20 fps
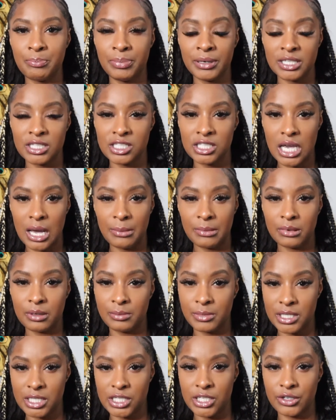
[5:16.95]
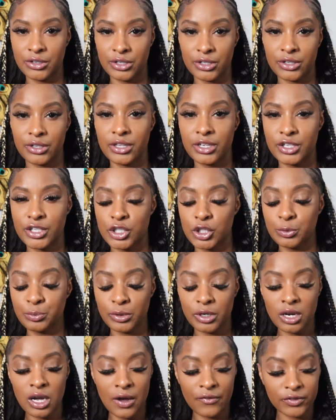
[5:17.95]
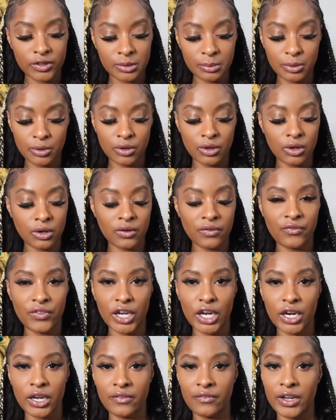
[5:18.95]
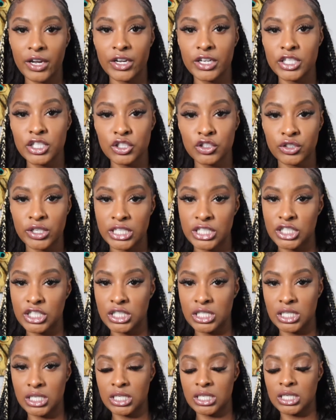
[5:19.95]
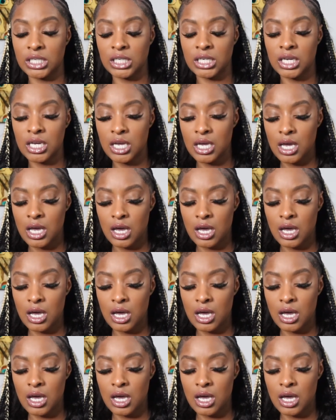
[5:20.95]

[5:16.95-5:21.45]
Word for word: pajama material they're super comfortable very very stretchy